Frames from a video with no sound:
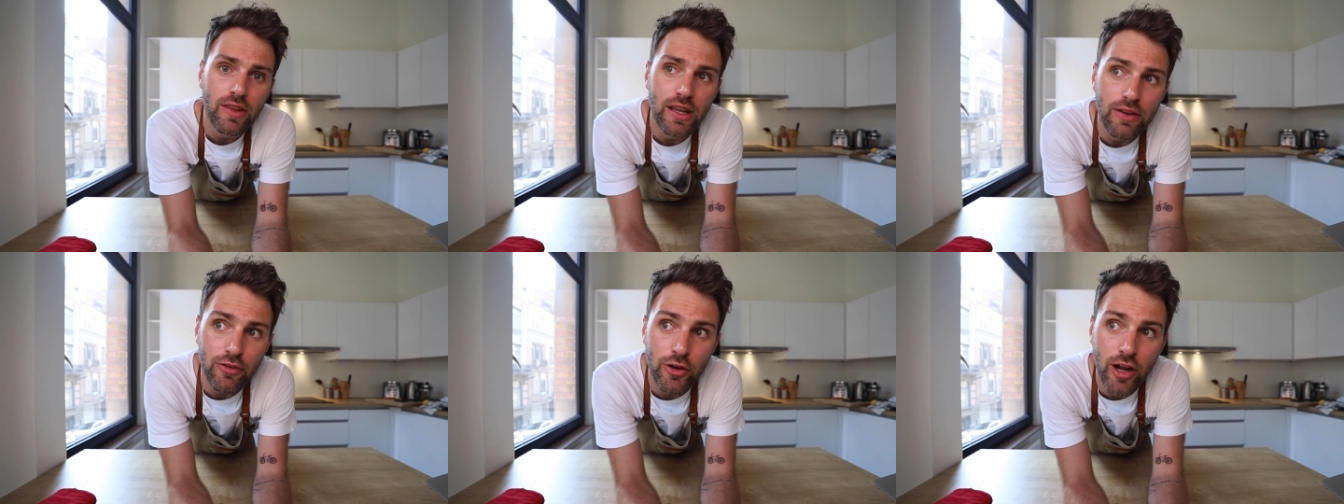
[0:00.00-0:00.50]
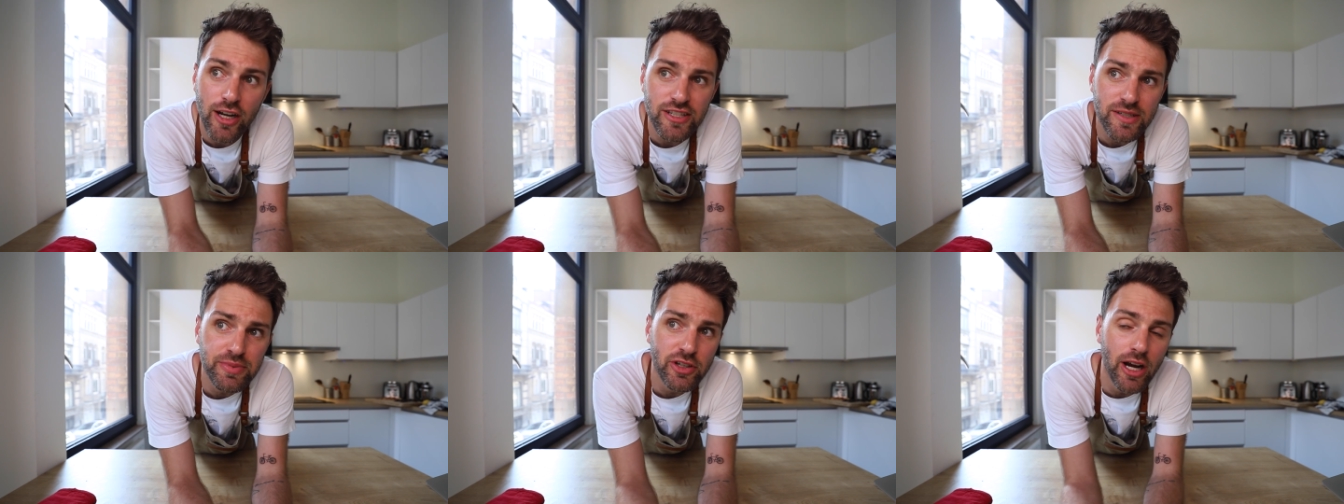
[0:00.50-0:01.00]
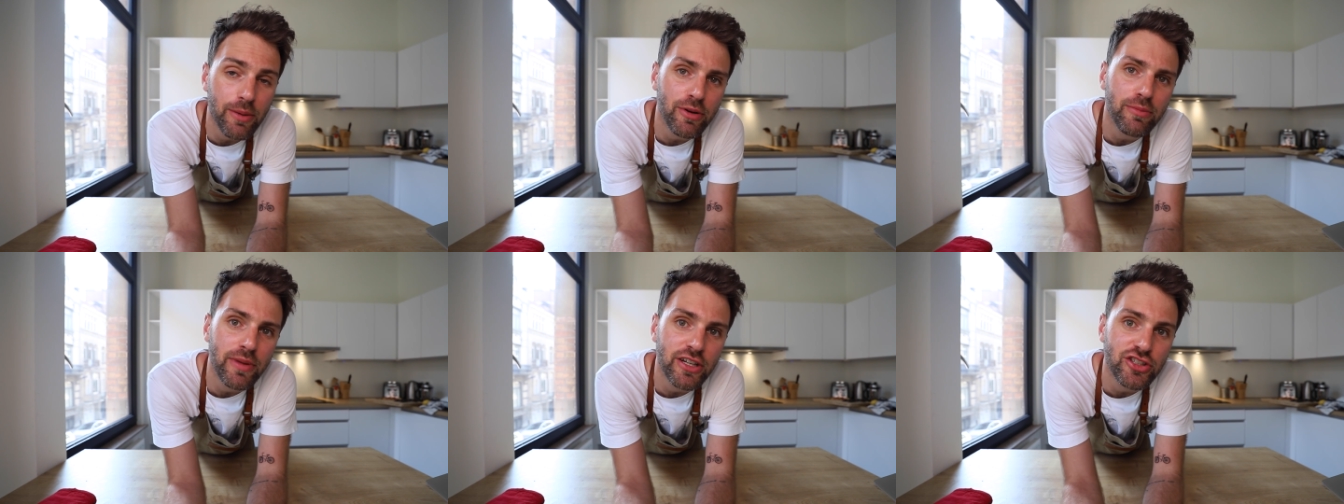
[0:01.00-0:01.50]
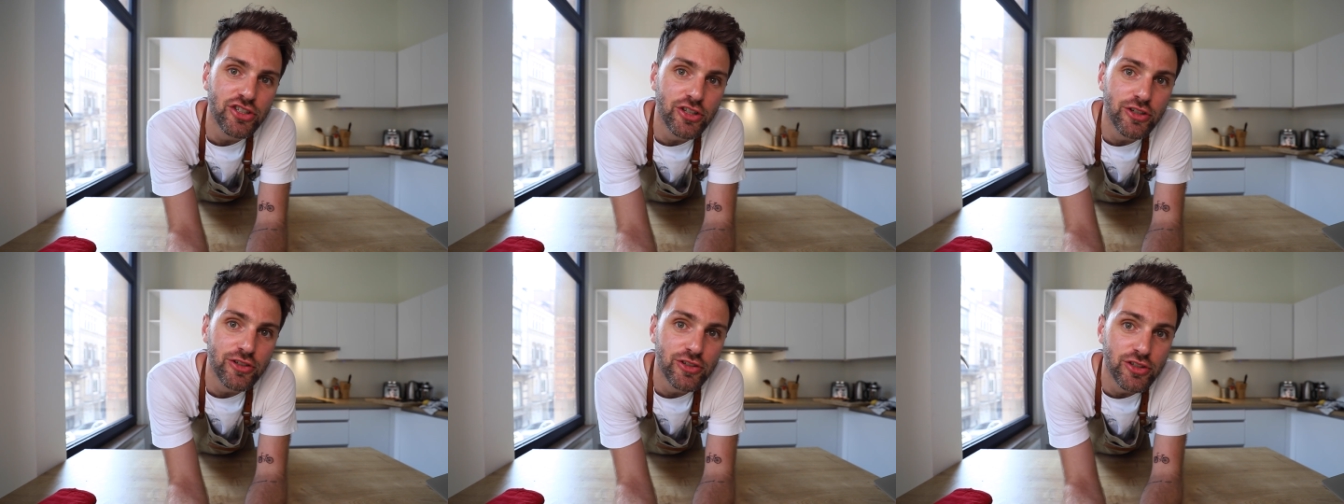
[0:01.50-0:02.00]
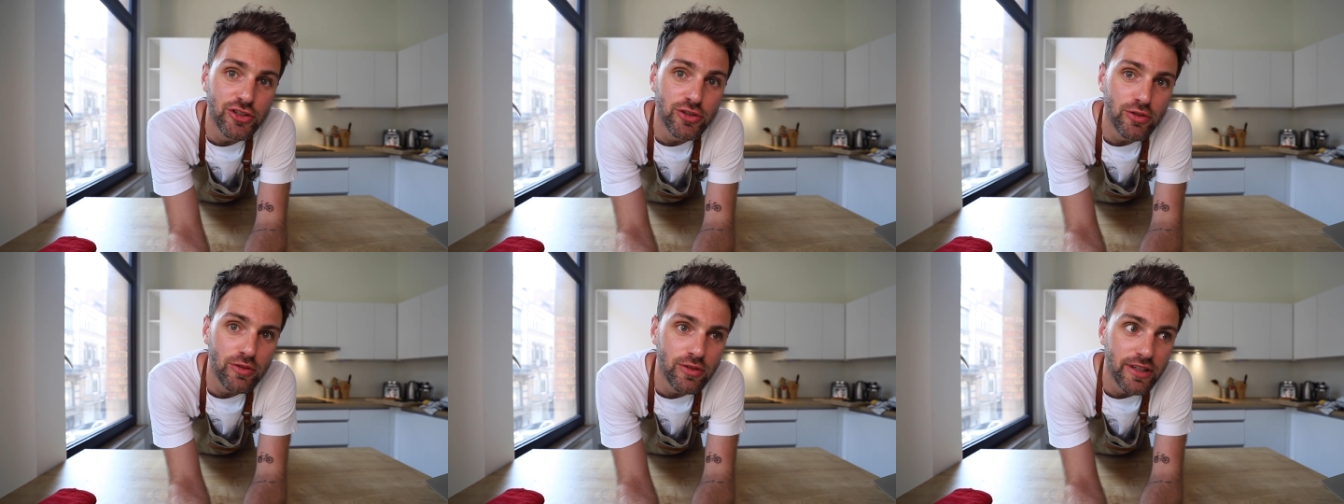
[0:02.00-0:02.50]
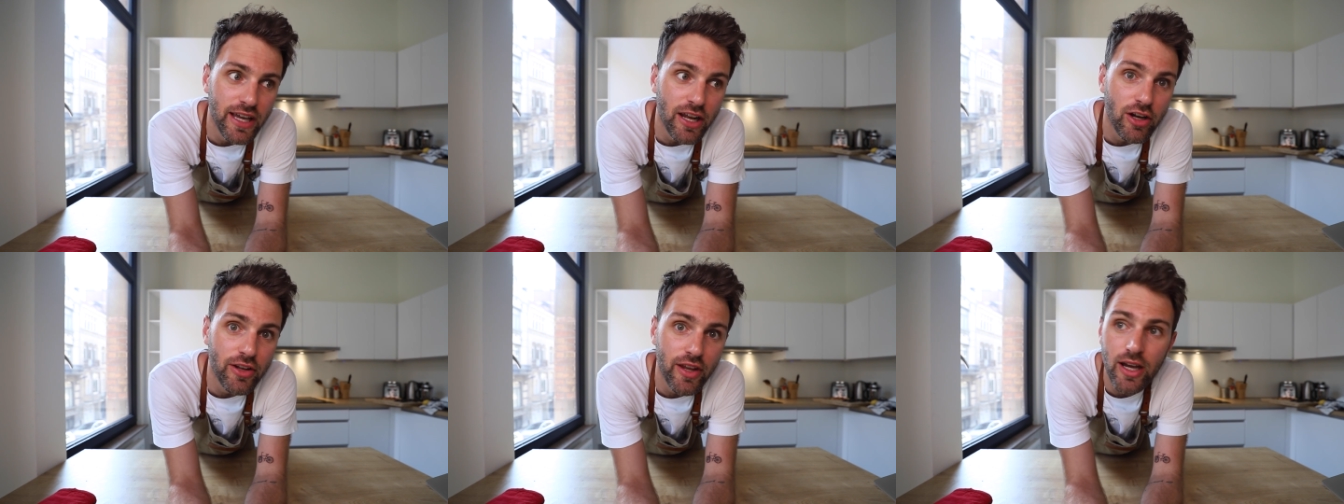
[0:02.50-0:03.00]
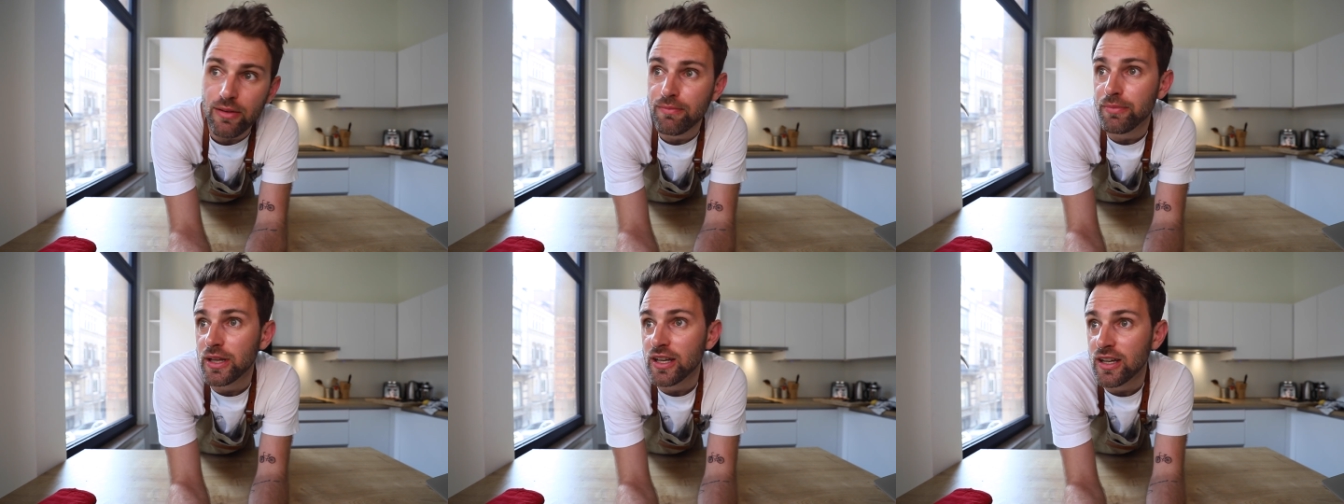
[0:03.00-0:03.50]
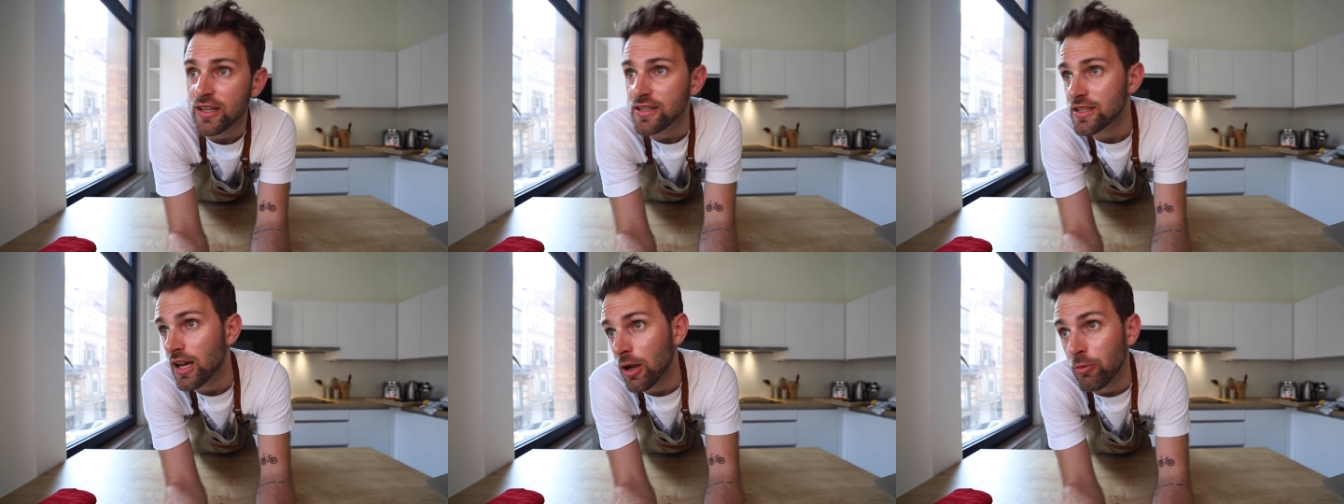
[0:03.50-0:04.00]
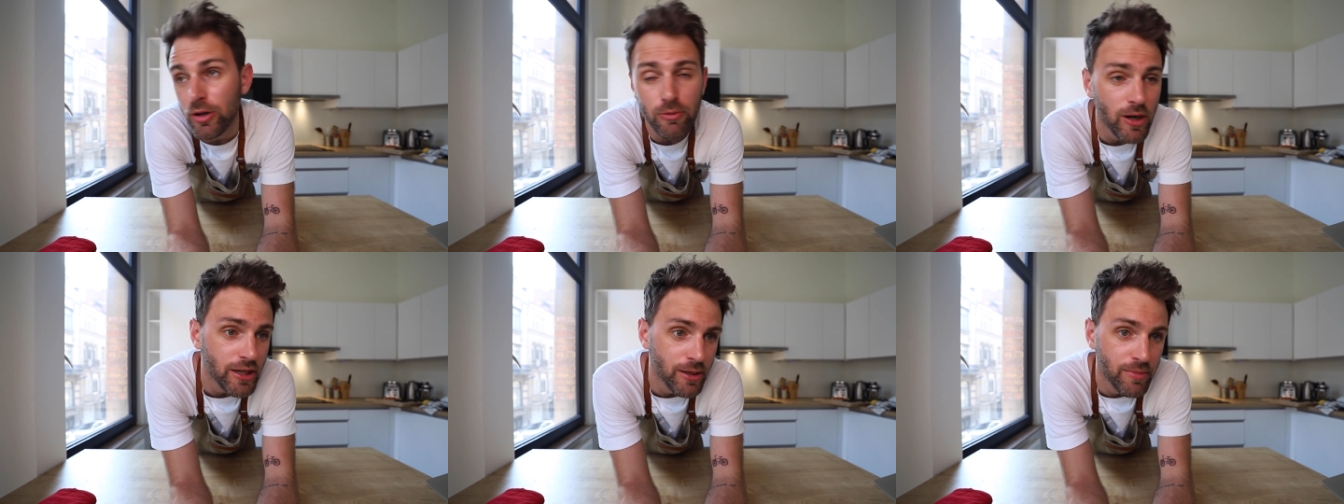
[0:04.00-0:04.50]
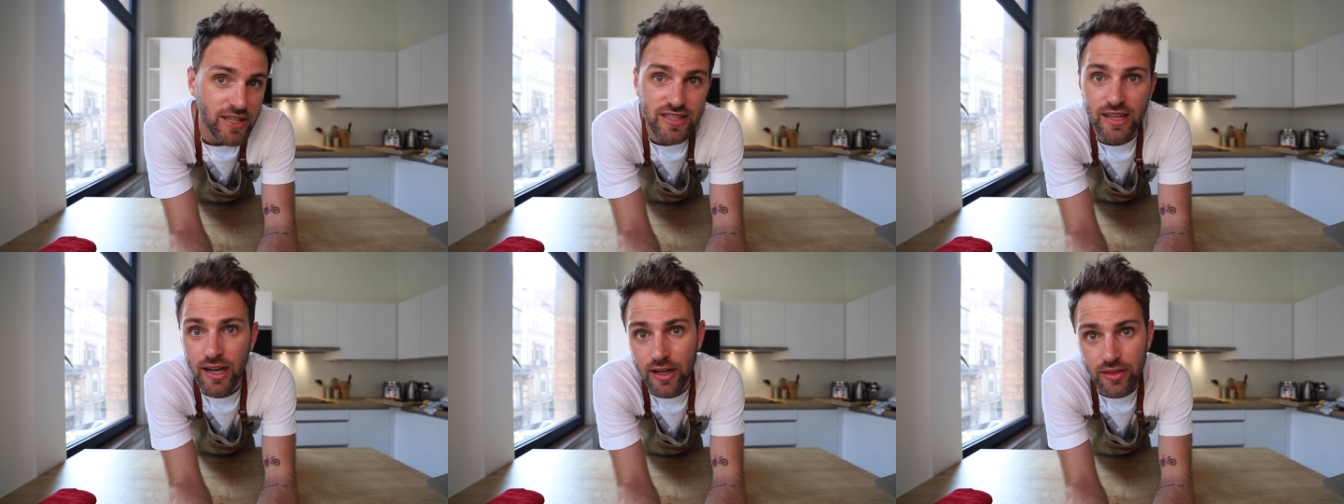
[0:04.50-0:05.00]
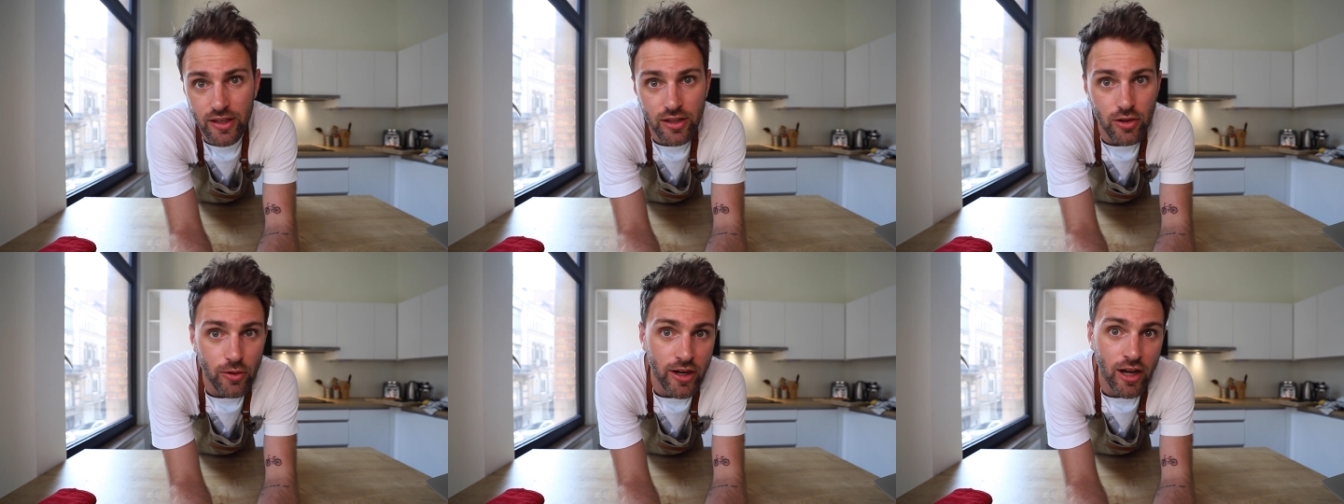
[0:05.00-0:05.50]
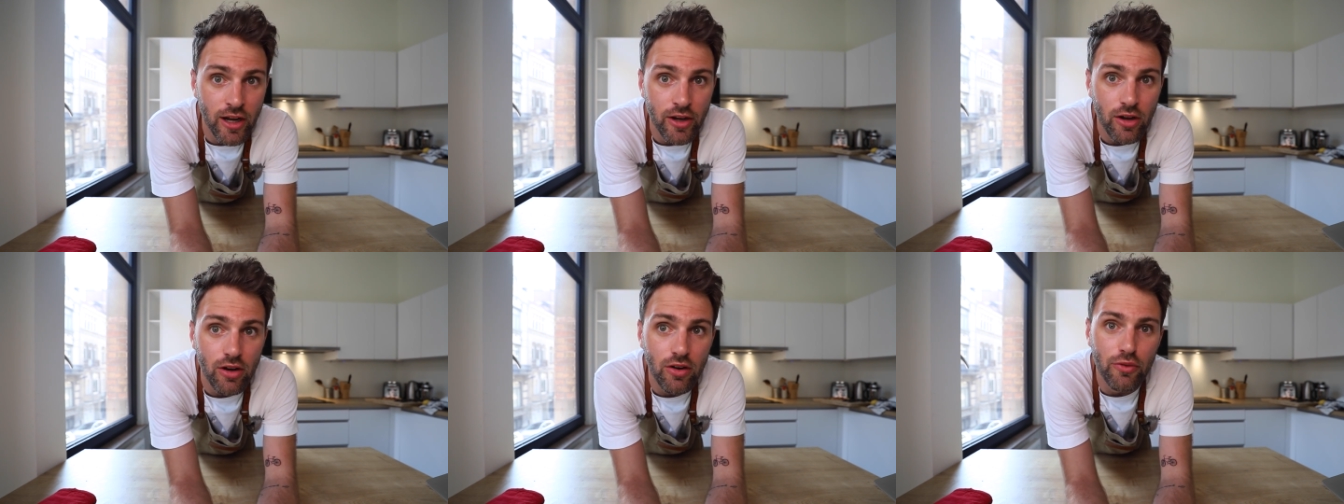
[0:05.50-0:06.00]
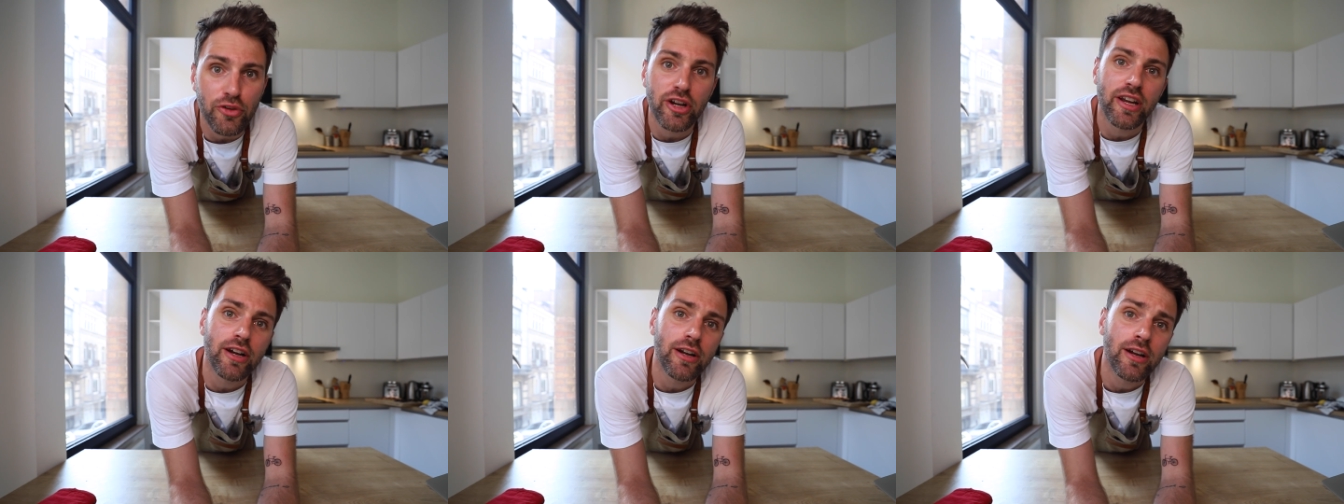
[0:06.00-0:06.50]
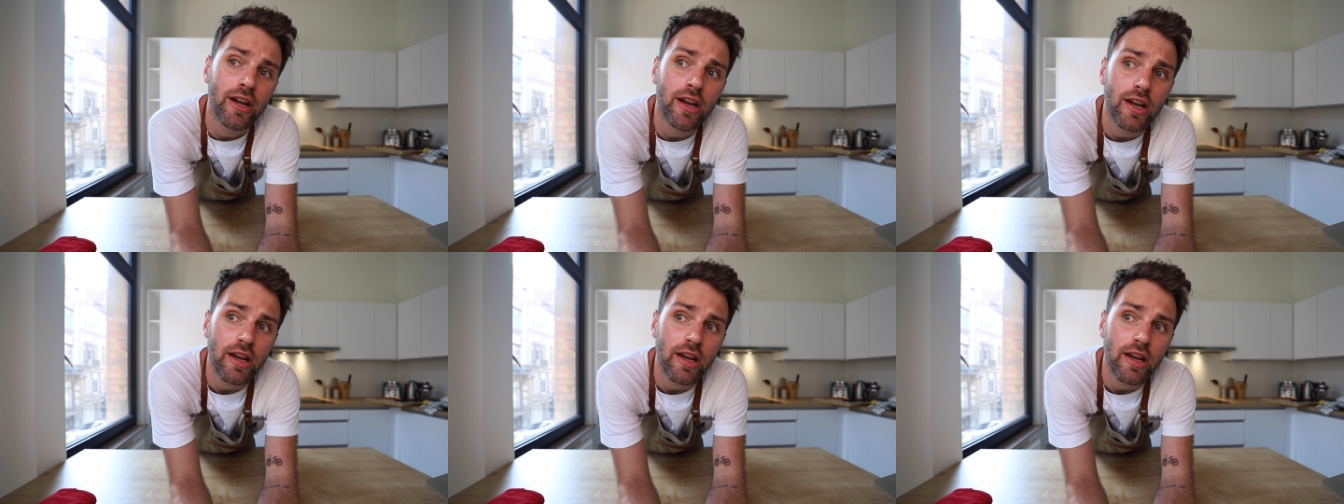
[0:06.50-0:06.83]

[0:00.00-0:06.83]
If you're not a subscriber, make sure to get on that, because I wouldn't want you to miss anything going on over here.